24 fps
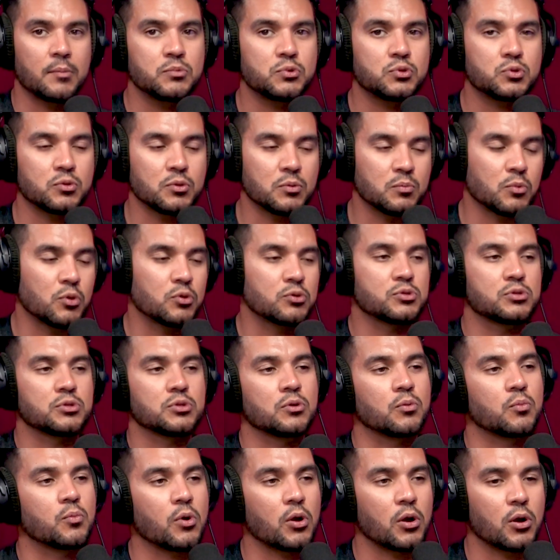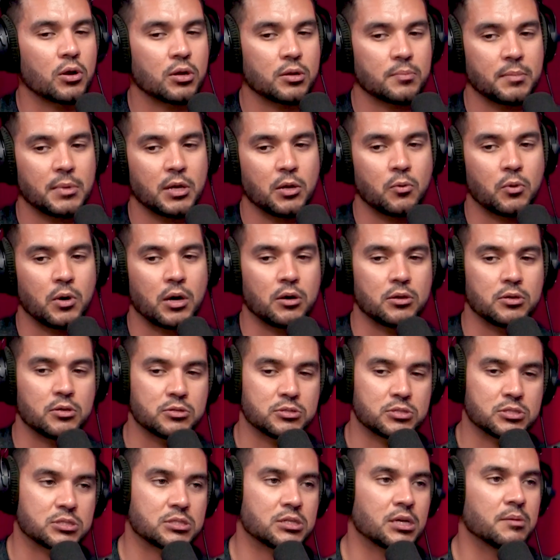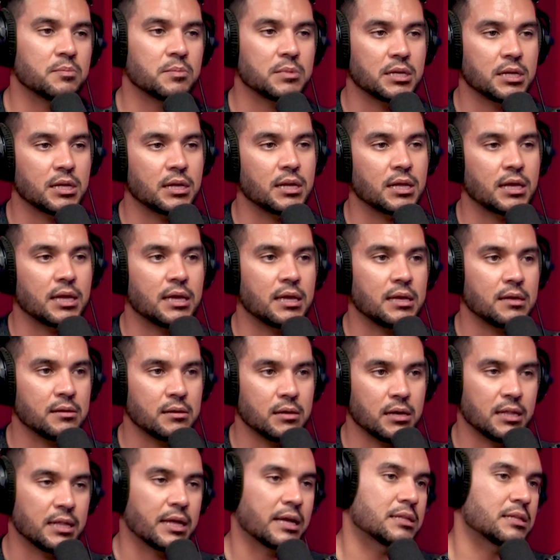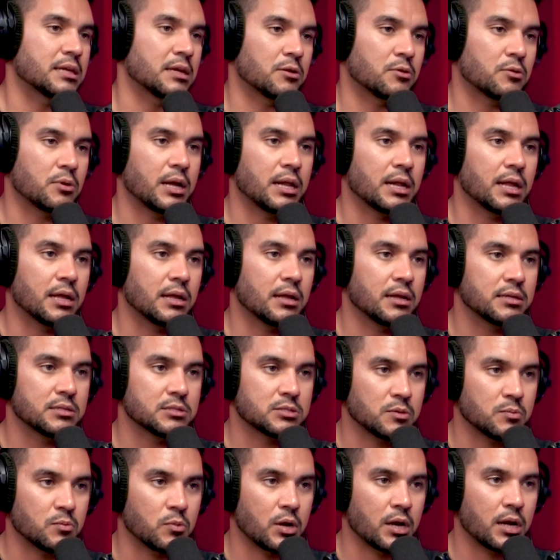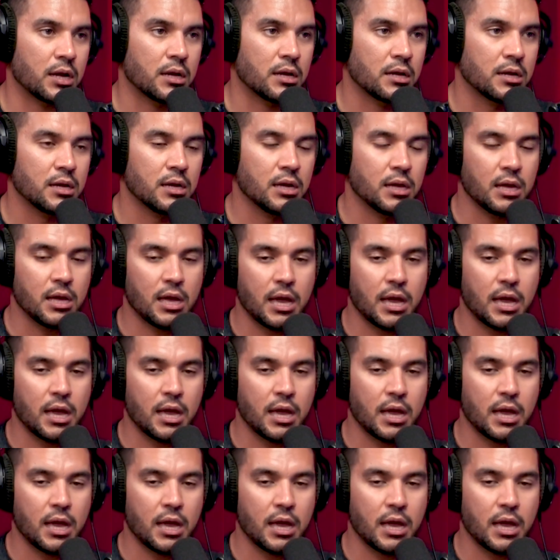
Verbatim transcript: i'm doing most of the work meanwhile you're just coming in and collecting credit in some way. Right.